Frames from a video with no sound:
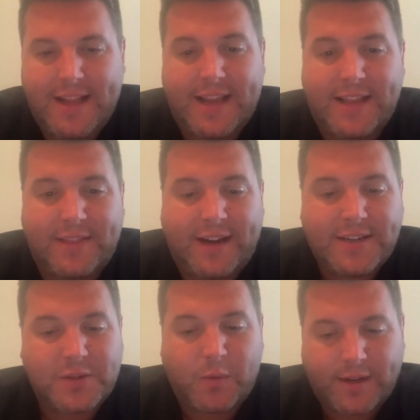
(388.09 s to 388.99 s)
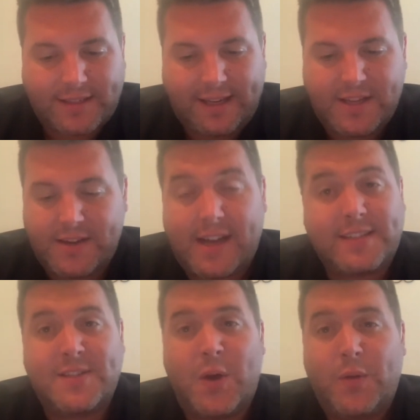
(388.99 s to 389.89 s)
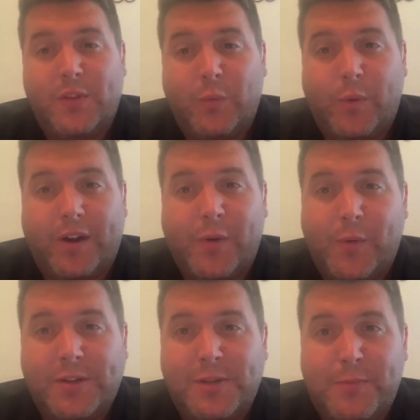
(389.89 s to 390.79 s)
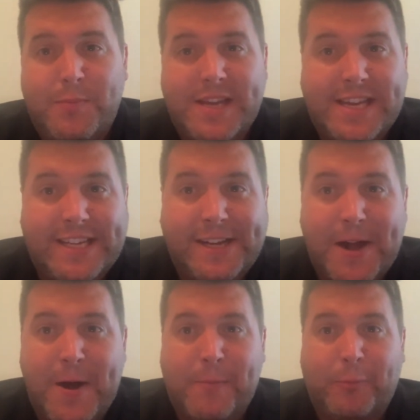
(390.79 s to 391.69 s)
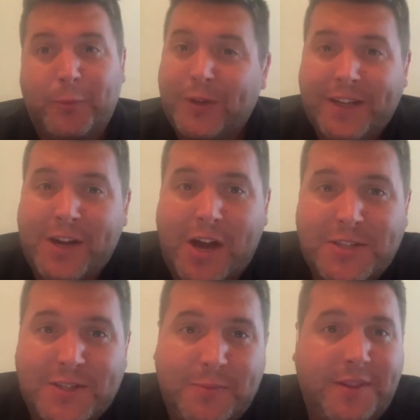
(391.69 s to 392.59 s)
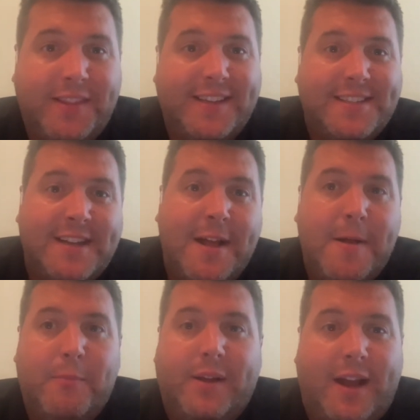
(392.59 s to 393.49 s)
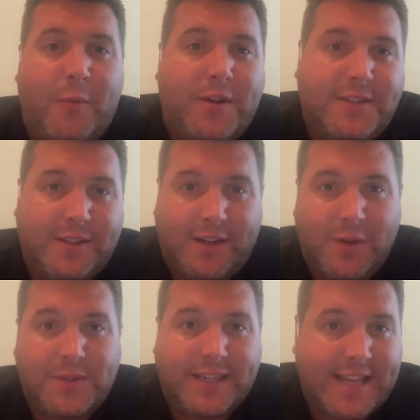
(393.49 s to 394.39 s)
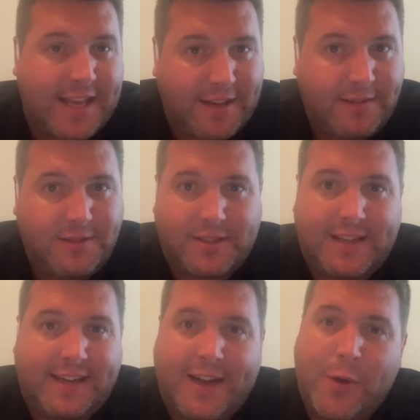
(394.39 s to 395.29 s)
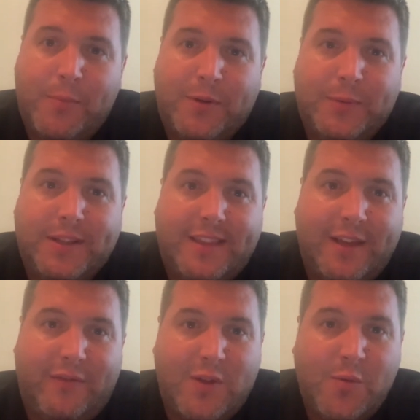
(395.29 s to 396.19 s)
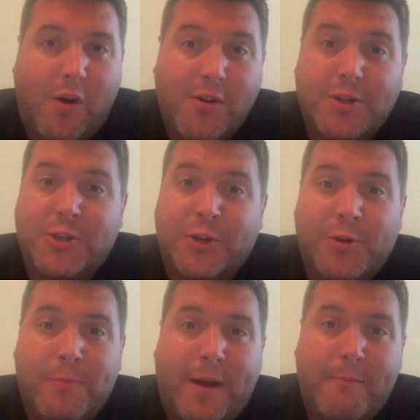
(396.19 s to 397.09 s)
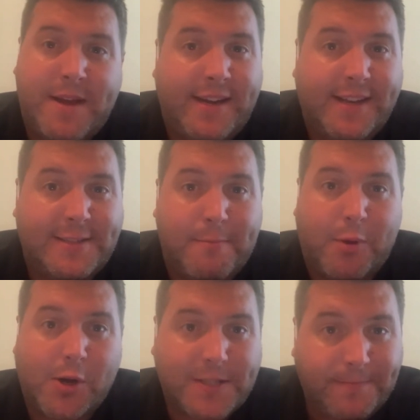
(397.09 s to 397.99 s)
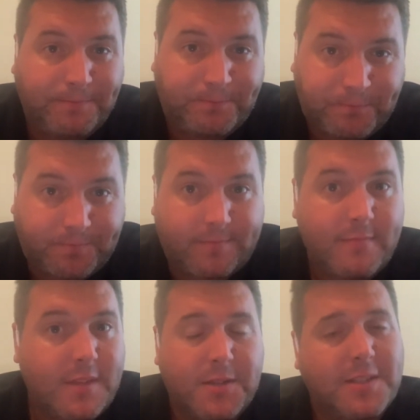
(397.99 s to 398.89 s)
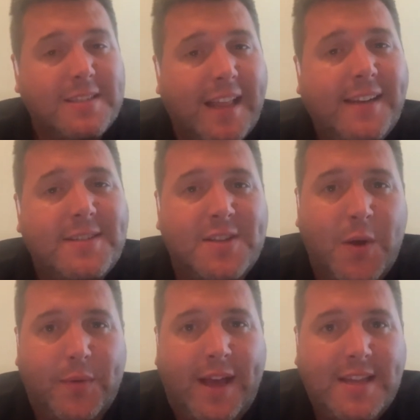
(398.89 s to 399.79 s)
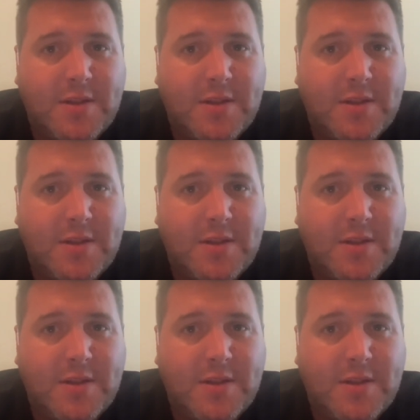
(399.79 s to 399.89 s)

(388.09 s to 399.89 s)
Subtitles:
And then I just wanted to let you guys know that we're going to be really cautious with this, but I want to close again, just like I opened with. If you aren't sure about meeting us in person, just let us know that.